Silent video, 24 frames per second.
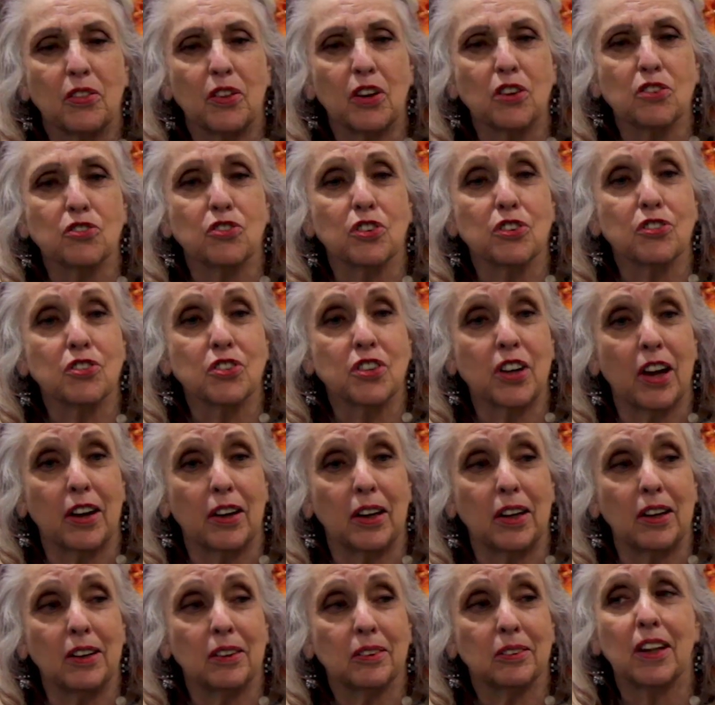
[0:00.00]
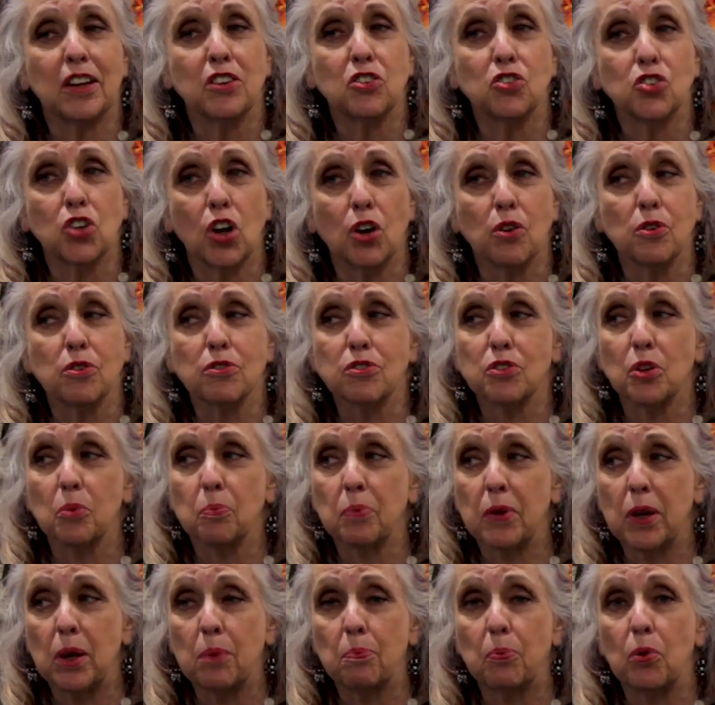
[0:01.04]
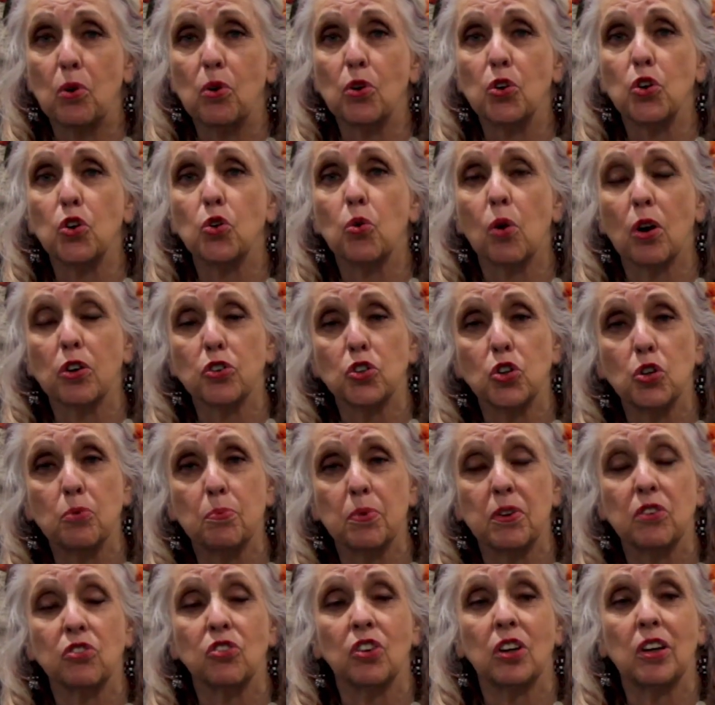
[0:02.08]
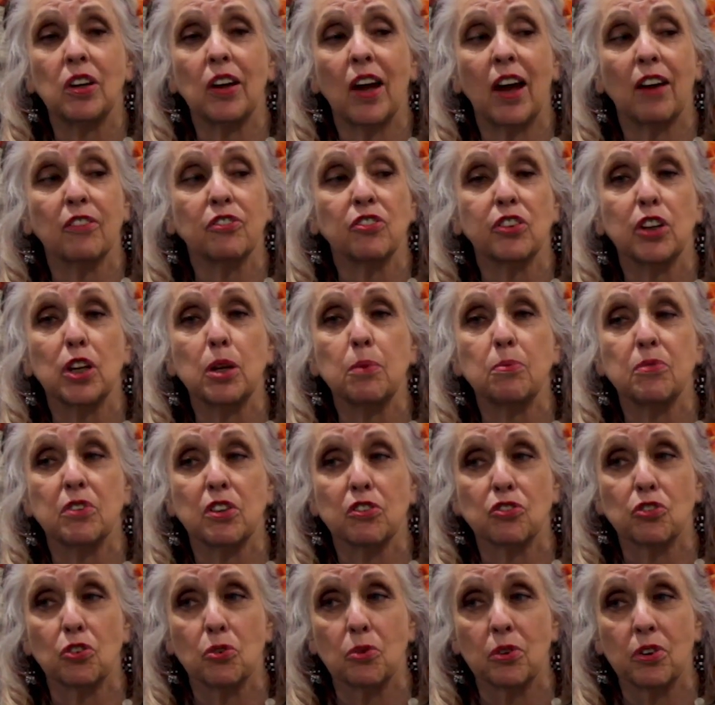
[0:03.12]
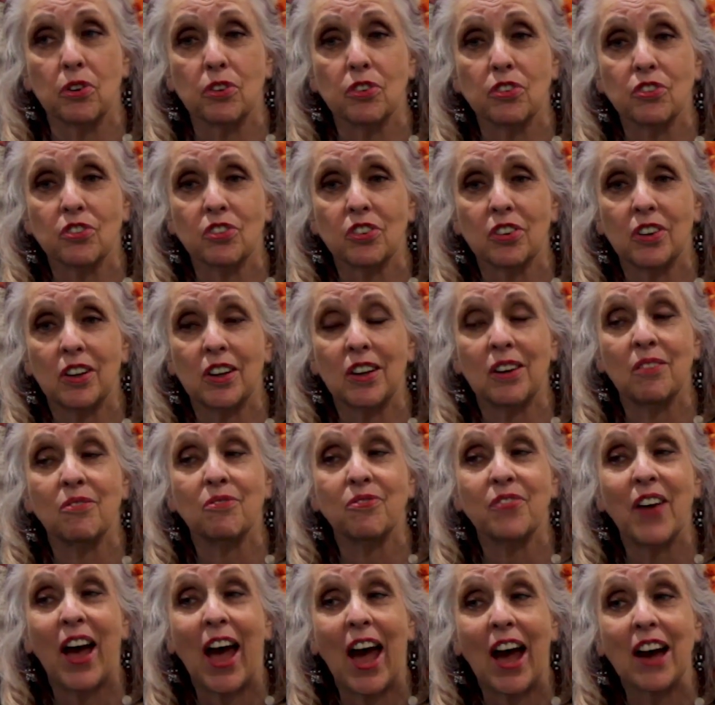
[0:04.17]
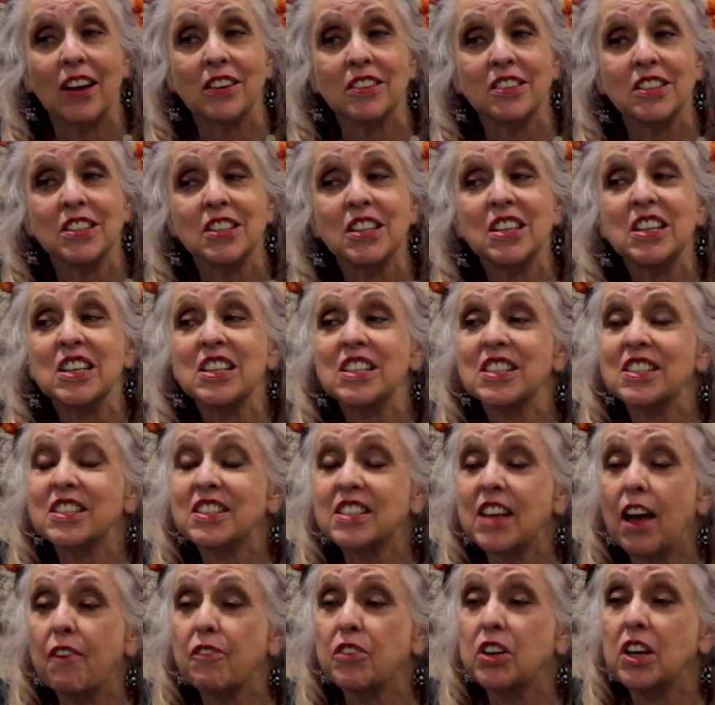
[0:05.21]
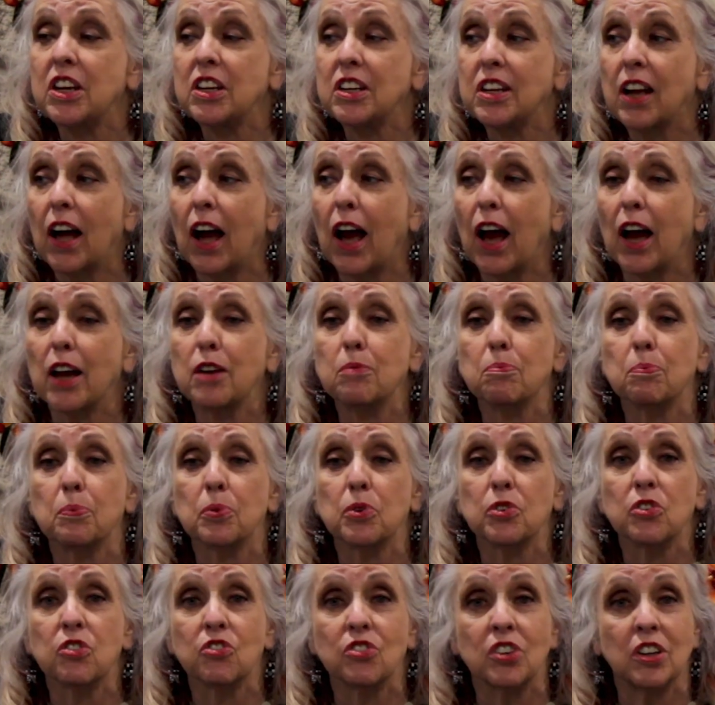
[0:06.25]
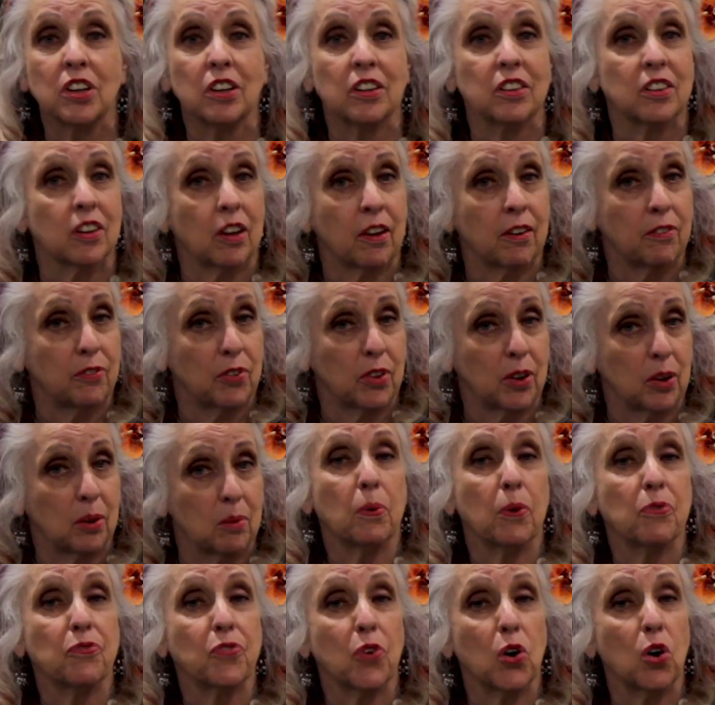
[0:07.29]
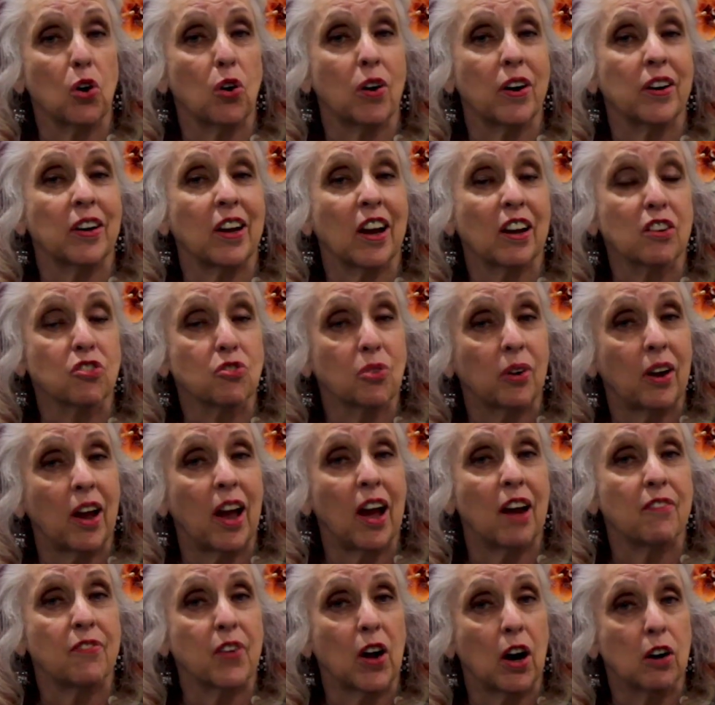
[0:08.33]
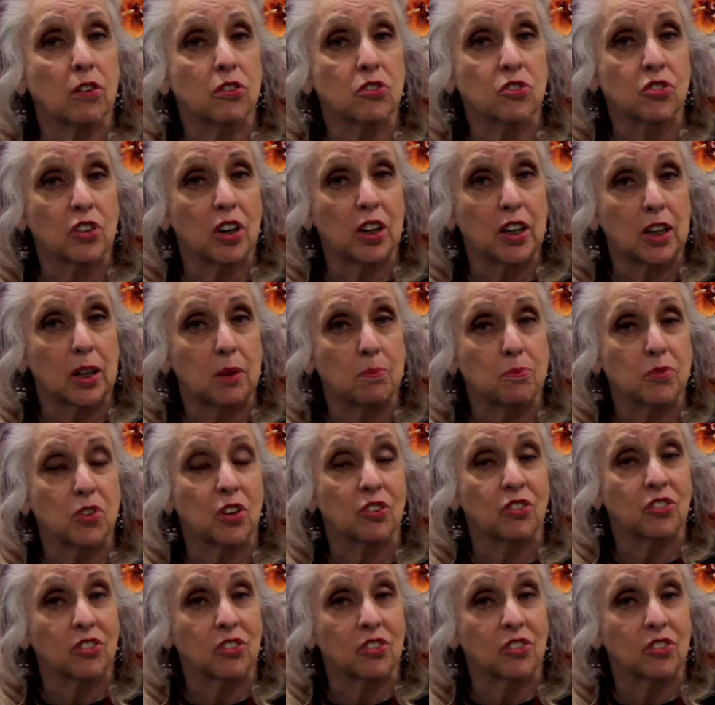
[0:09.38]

There's a study that shows that people who are too busy have sleep disorders. In fact, 79% of them prefer an extra half hour sleep to